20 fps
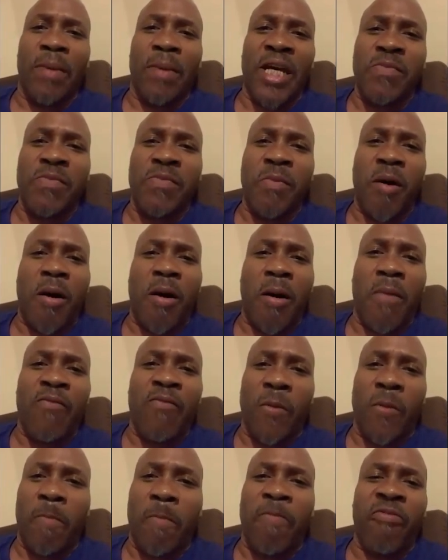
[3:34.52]

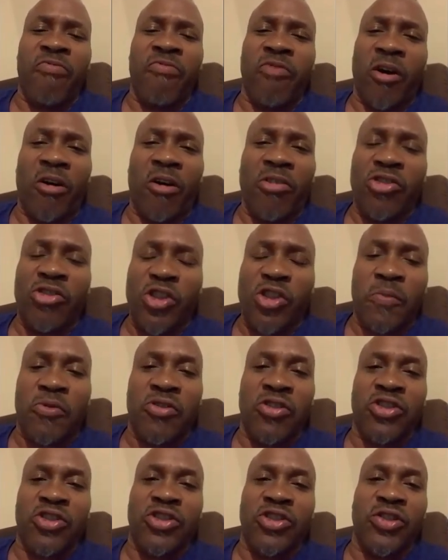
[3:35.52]
baseball, football, all the
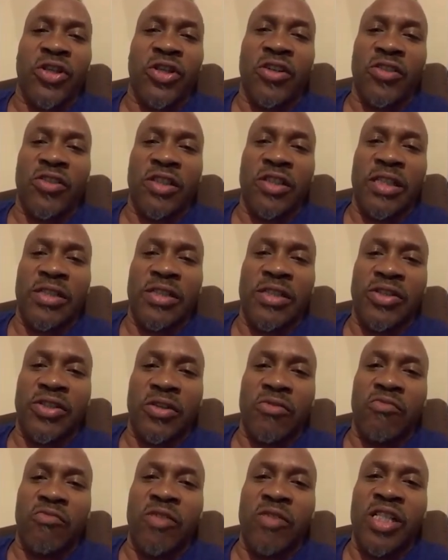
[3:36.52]
sports, And
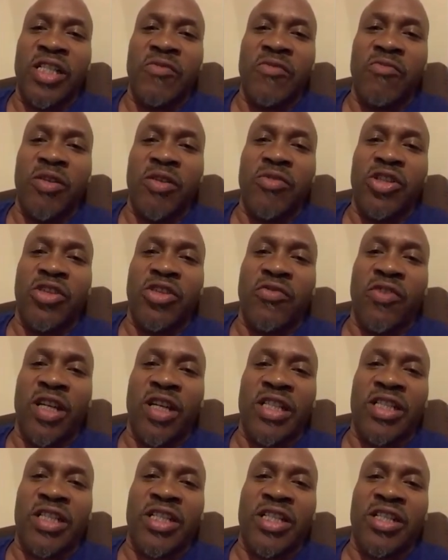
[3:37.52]
so we were
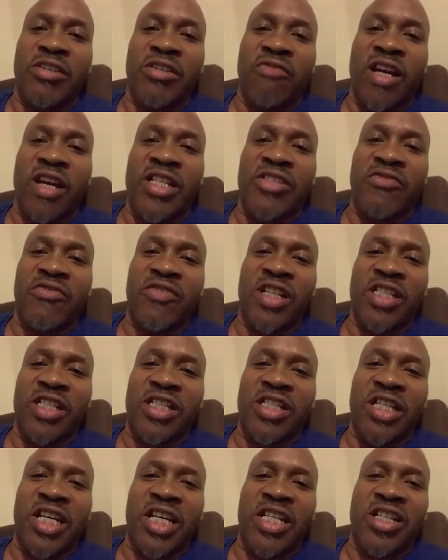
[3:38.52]
directed in the right
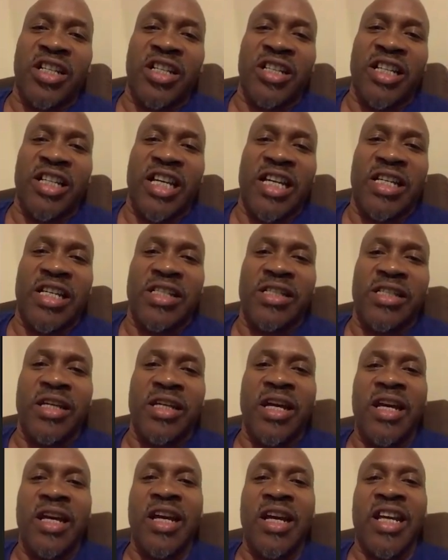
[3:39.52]
direction at a young age,
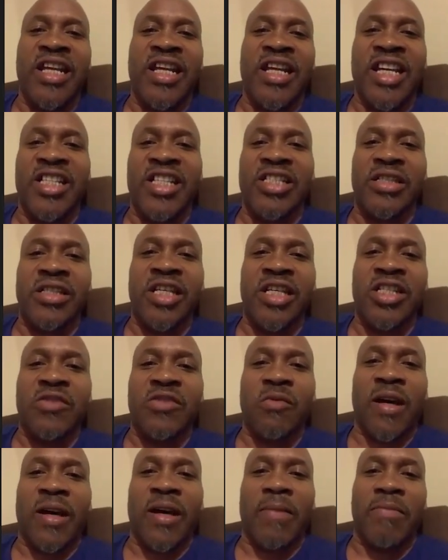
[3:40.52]
and
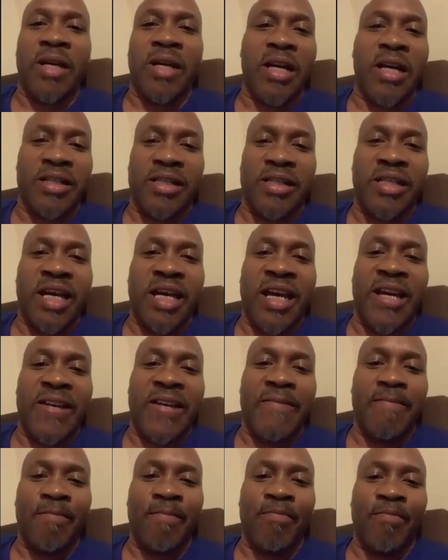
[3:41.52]
that's why I'm here
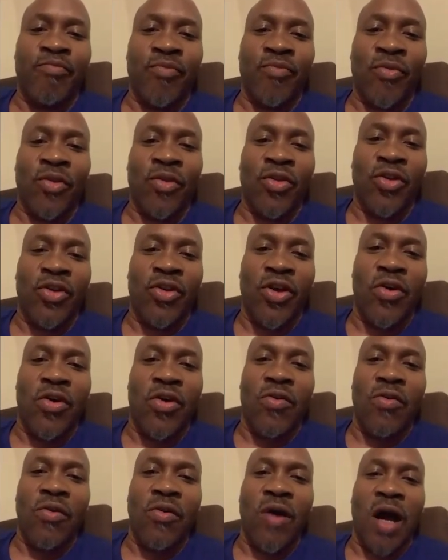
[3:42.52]
today.
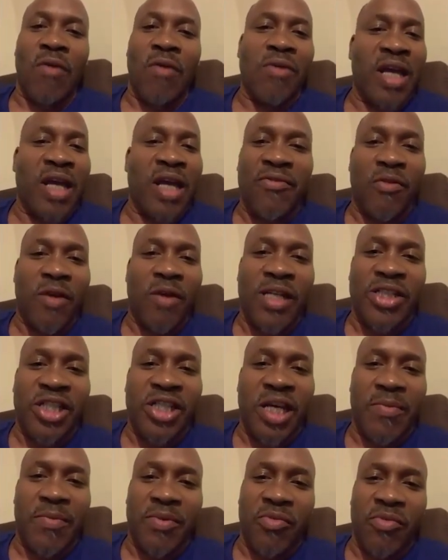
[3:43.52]
Our heavyweight
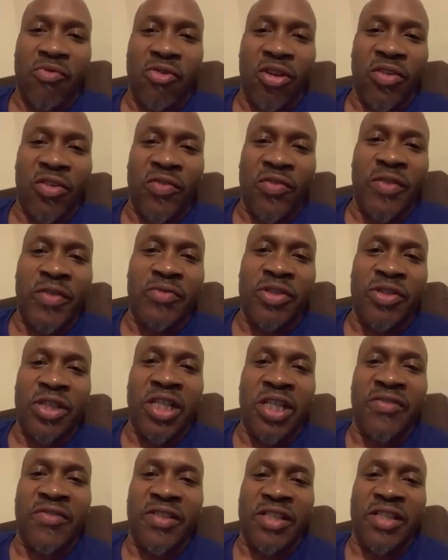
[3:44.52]
champion of the world. If he
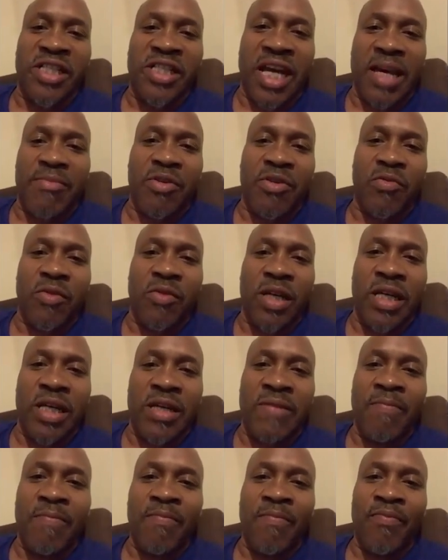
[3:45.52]
was living, Tommy
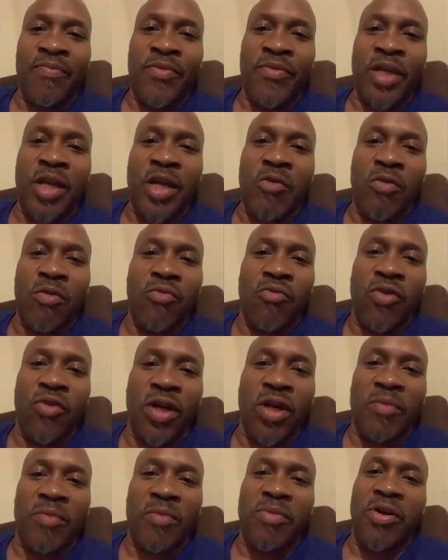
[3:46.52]
Wade, he would
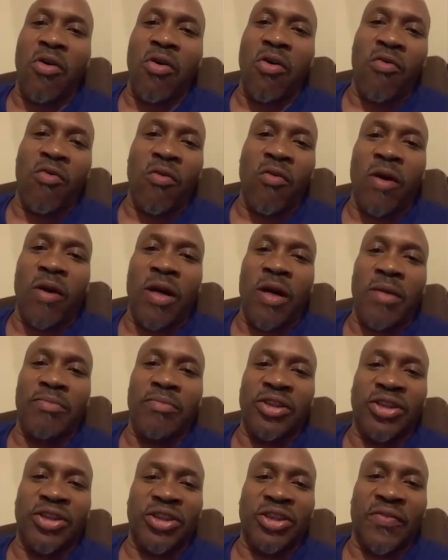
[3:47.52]
really be
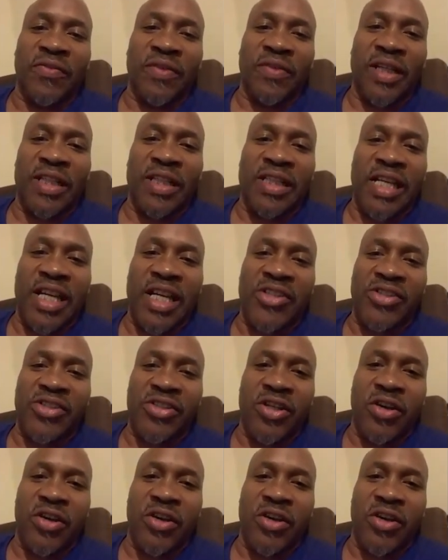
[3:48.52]
overwhelmed and stuff like that.